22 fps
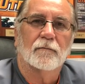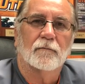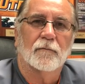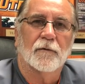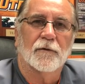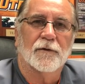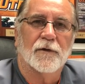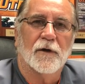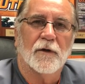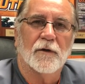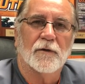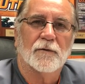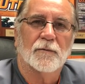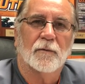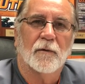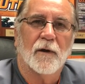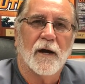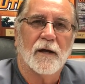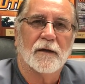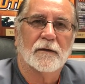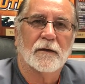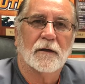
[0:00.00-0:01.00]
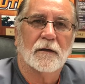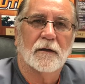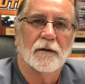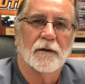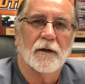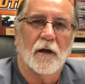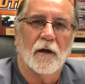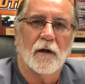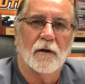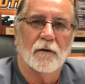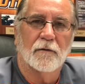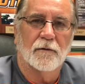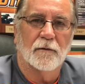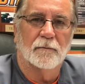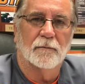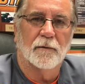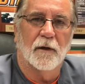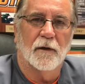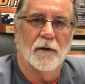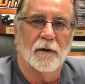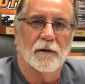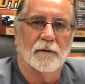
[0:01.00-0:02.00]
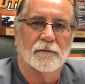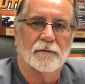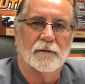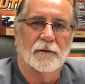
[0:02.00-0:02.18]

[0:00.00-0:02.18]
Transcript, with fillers: returns practically all of their players.